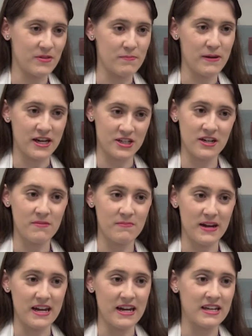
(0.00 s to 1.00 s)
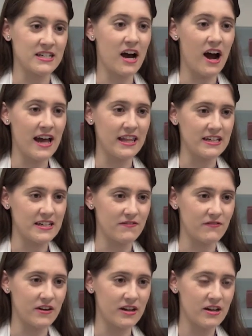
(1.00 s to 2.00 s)
the picture can be entirely
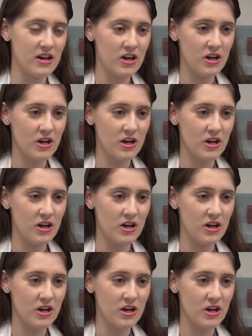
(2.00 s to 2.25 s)
different.